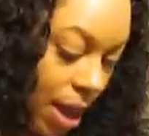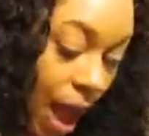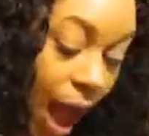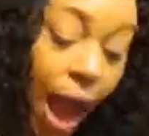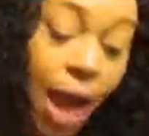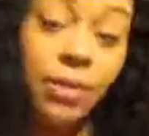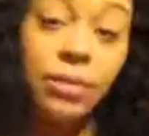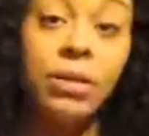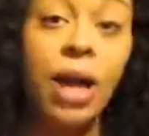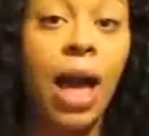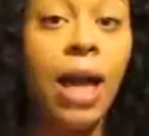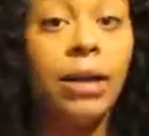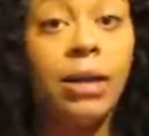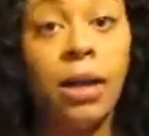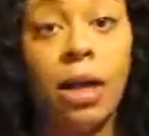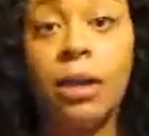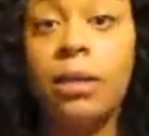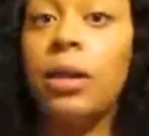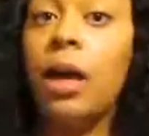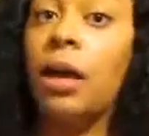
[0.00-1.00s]
a
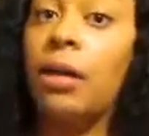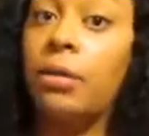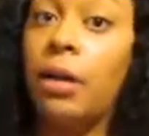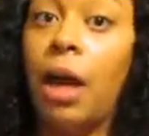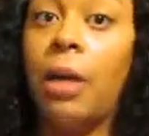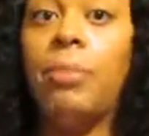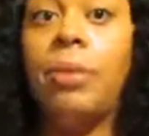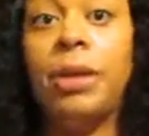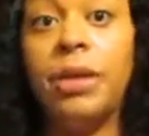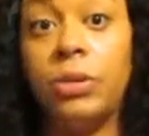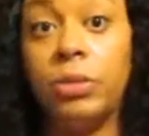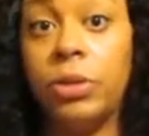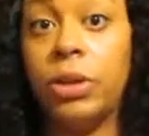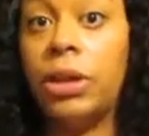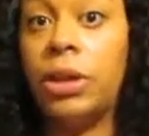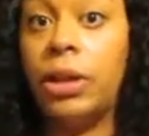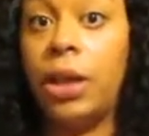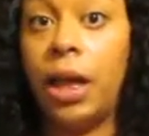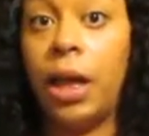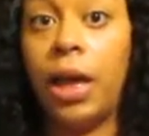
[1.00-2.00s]
bitch
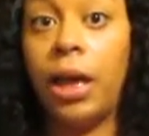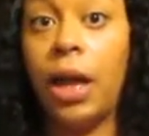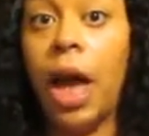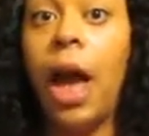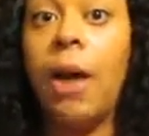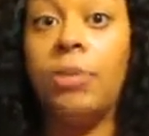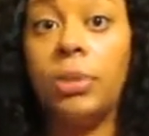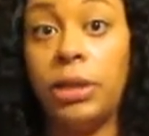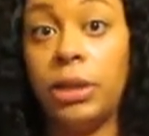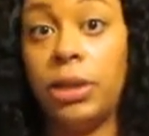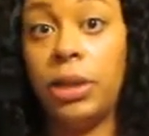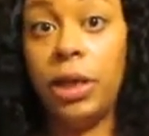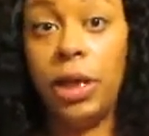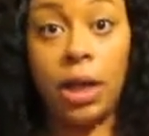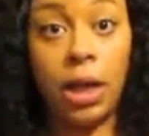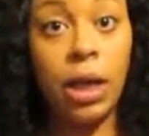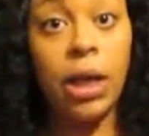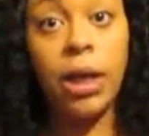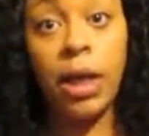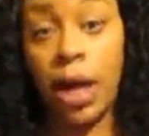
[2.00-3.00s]
was sick. I was
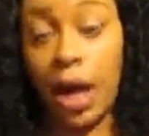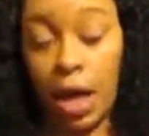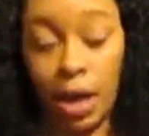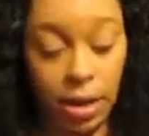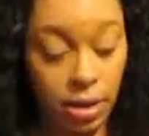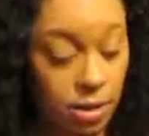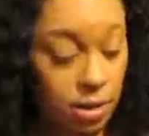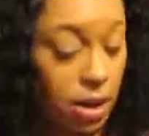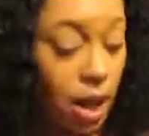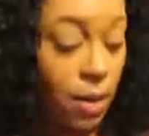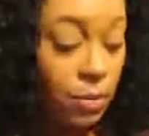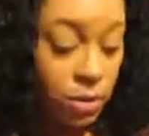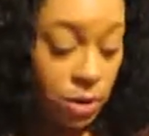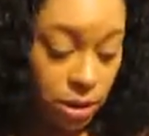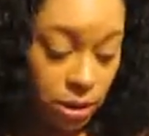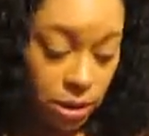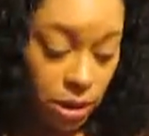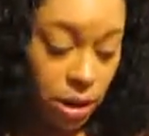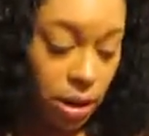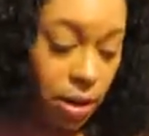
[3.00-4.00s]
sick. Yes, I
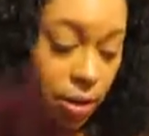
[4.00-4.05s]
was sick.